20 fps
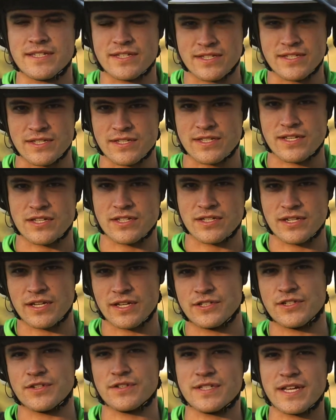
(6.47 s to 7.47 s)
This is
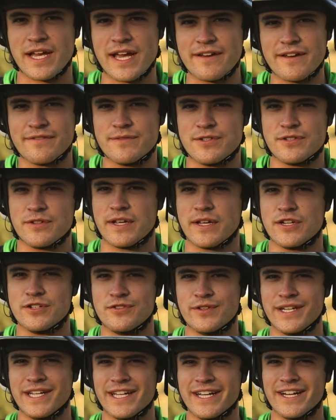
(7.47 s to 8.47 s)
Josiah from Strata
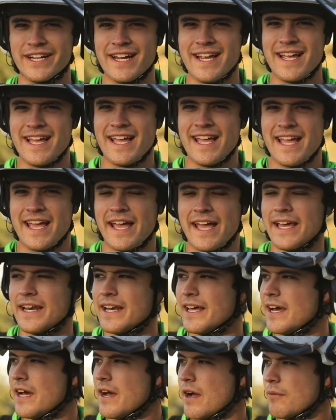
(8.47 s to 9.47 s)
Tree Gear, and
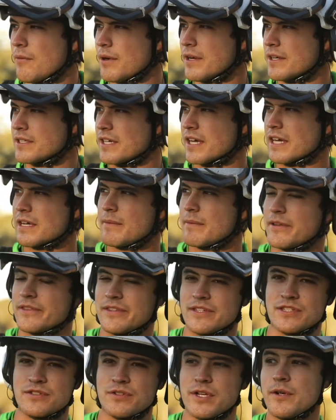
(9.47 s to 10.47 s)
I want to talk
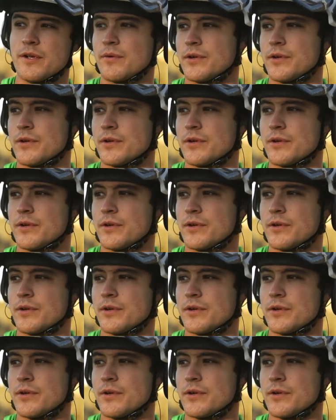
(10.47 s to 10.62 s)
about this tree.